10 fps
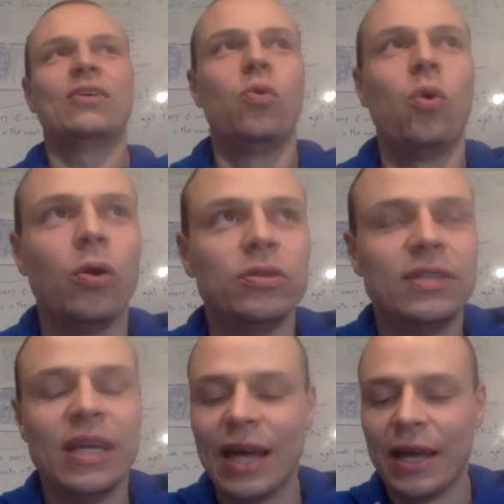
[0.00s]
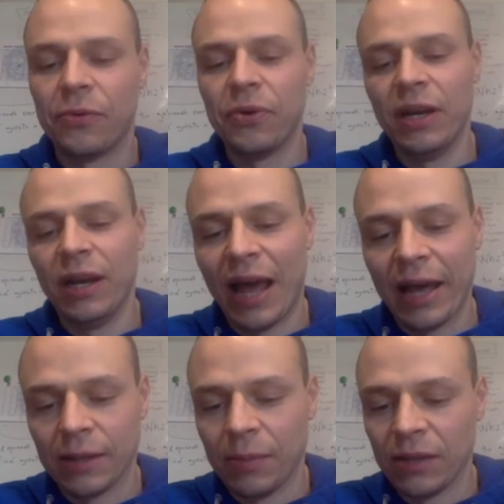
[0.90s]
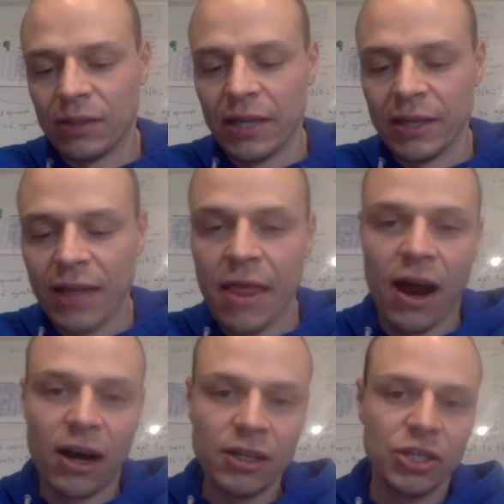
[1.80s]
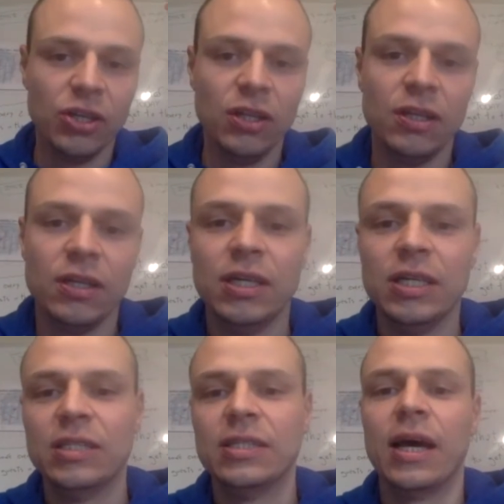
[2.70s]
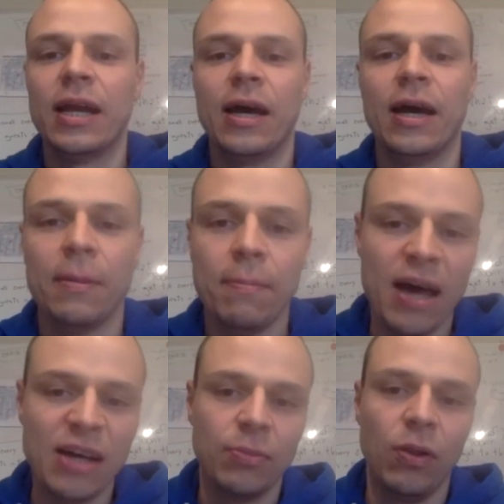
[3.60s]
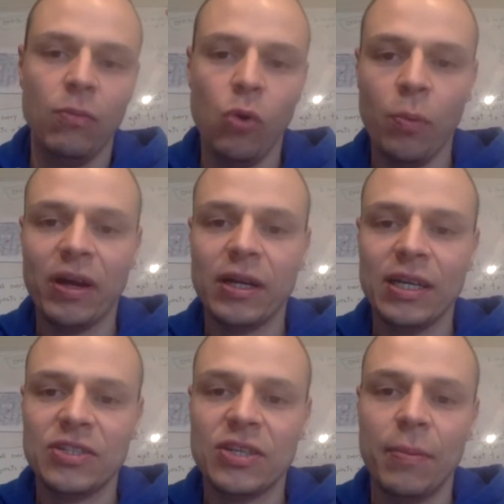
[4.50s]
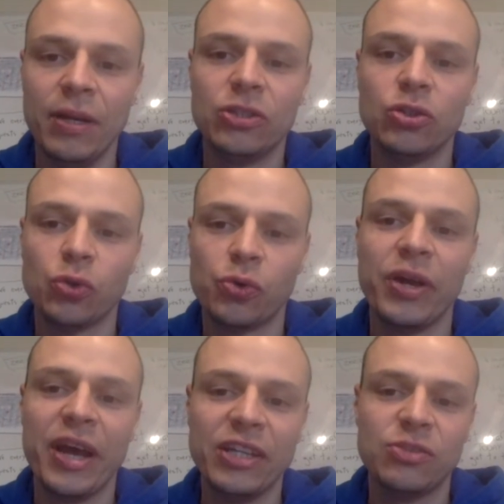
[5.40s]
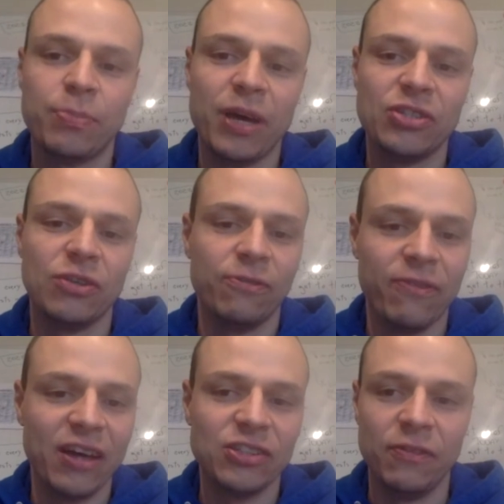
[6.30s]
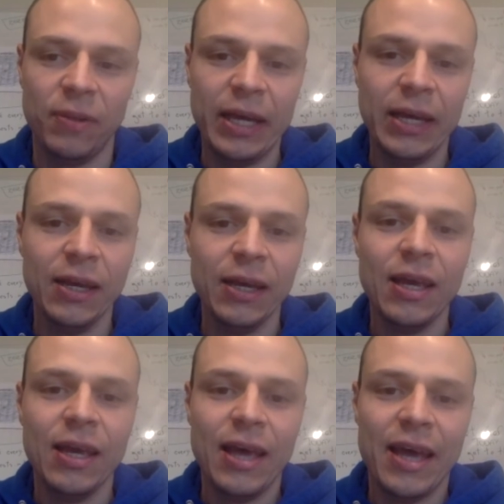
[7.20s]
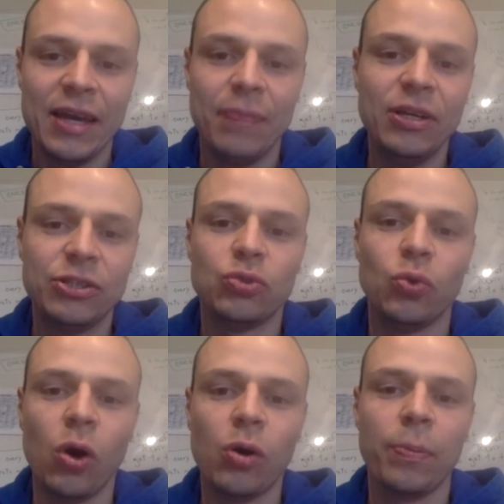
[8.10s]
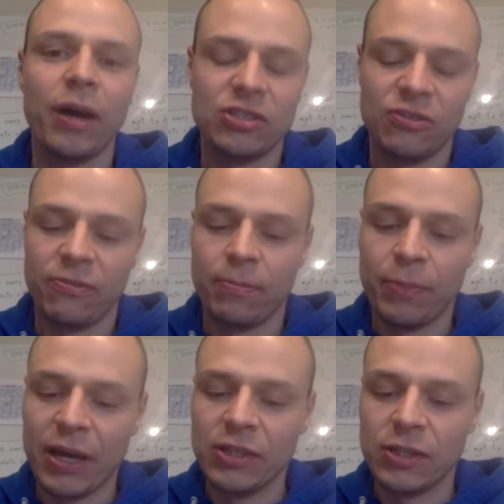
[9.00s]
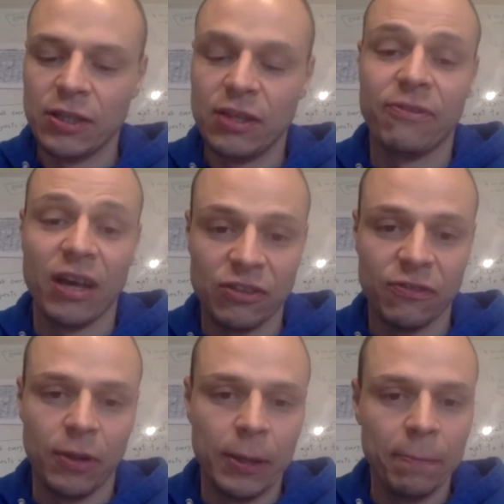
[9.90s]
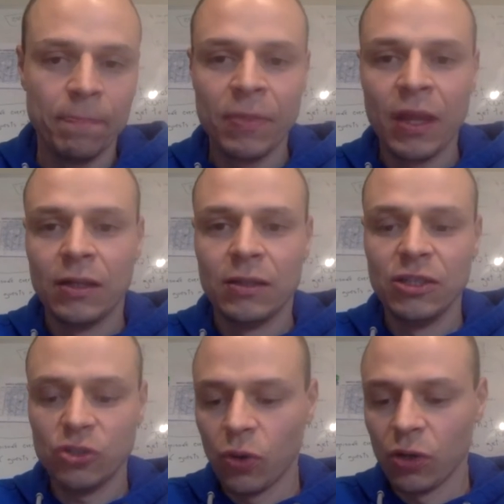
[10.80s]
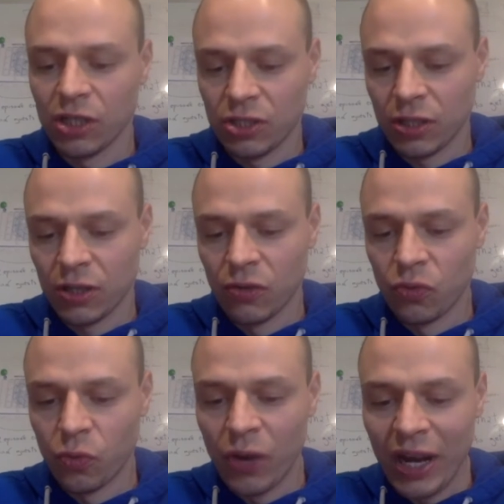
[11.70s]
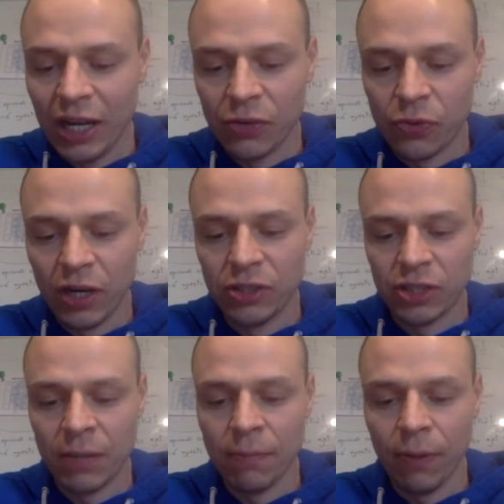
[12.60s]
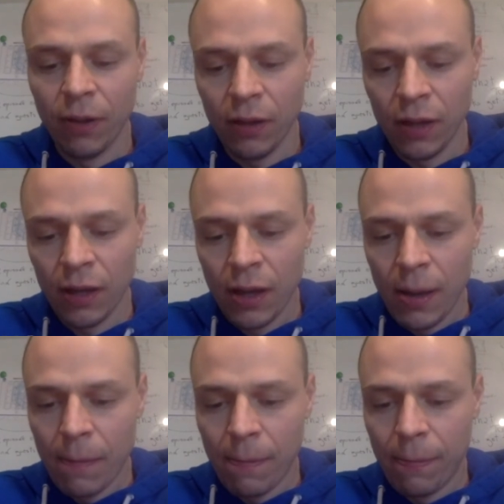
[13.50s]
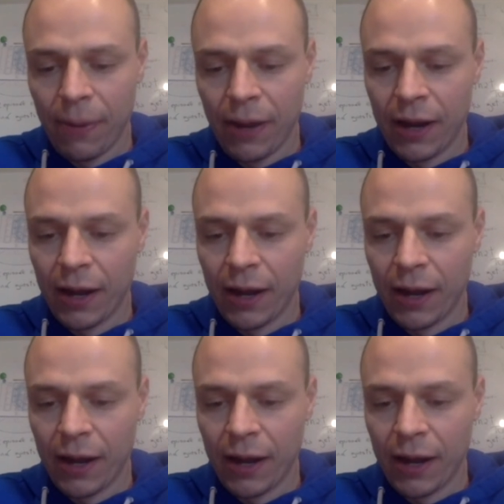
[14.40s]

quote that I really liked about that article is that basketball movement is the ability to create space offensively and the ability to occupy space defensively. This quote is really, really simple, but